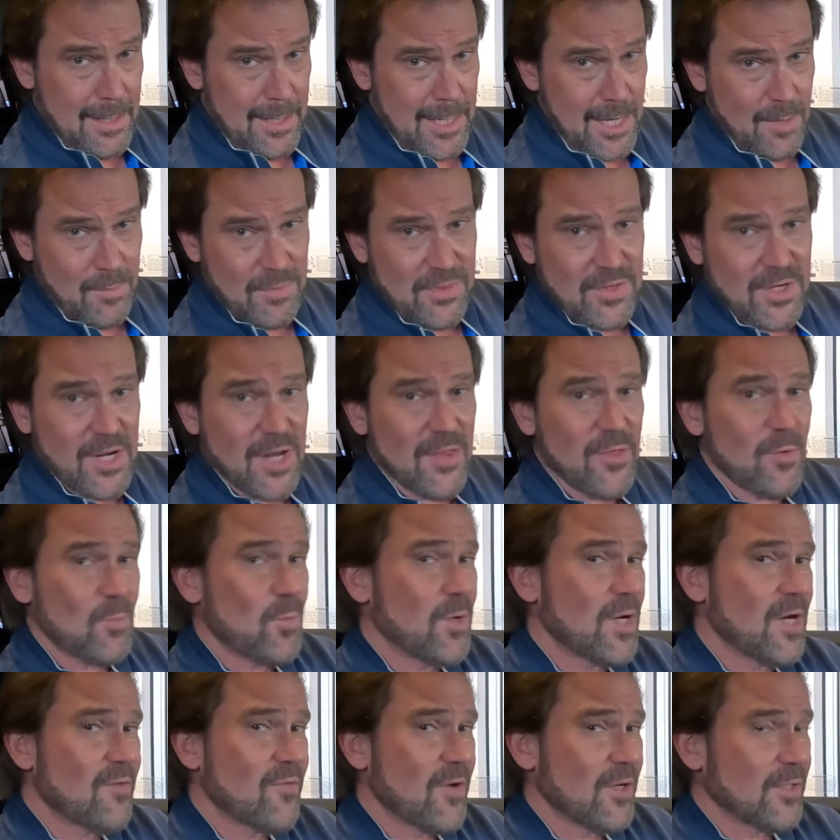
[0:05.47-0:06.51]
Here with another
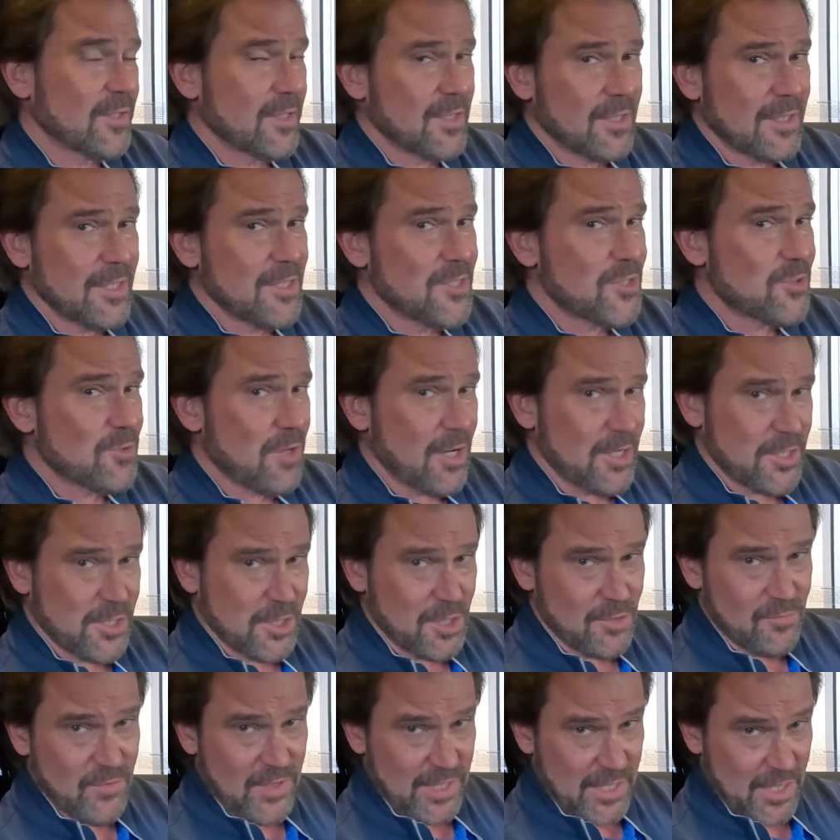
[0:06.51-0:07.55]
one of our little
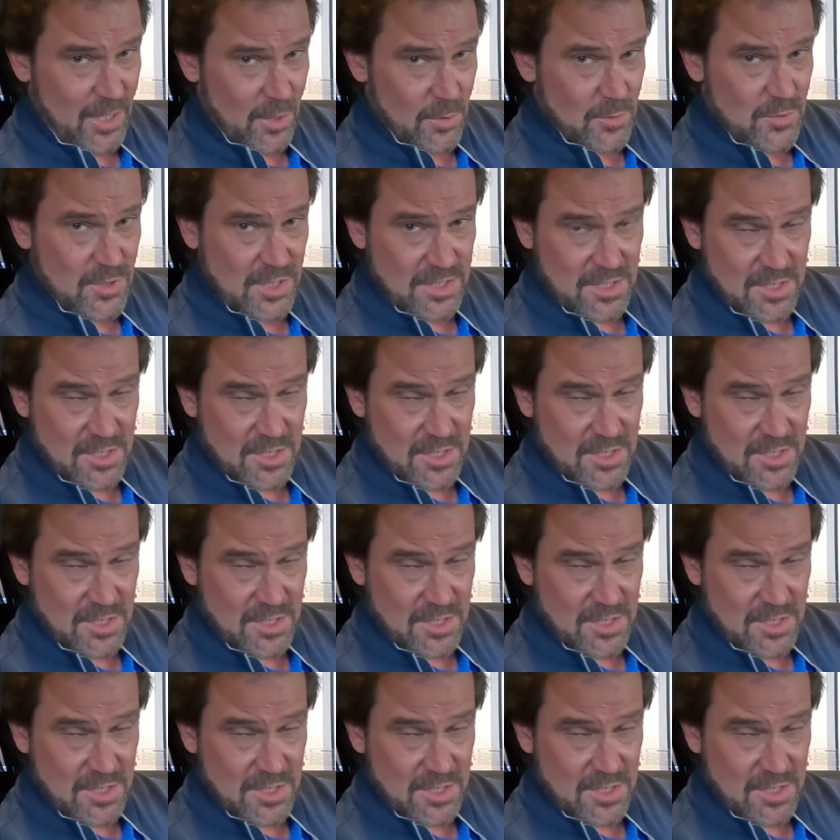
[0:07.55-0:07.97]
instructional videos.